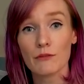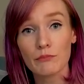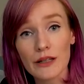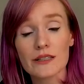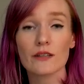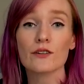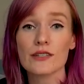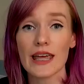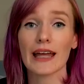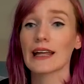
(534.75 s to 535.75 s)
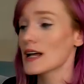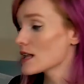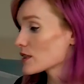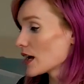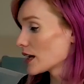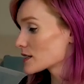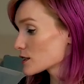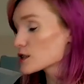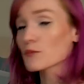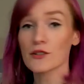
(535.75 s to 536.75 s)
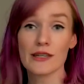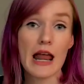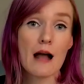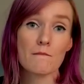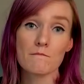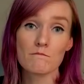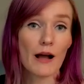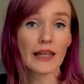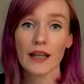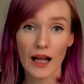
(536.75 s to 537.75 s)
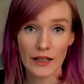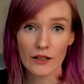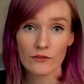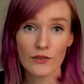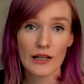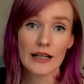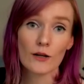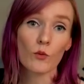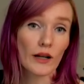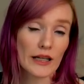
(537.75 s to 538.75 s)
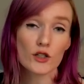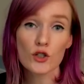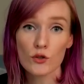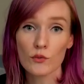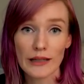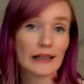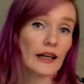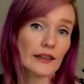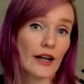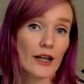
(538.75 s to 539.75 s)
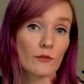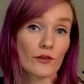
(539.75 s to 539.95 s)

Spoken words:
But please understand that this person might not have wanted to neglect their animal.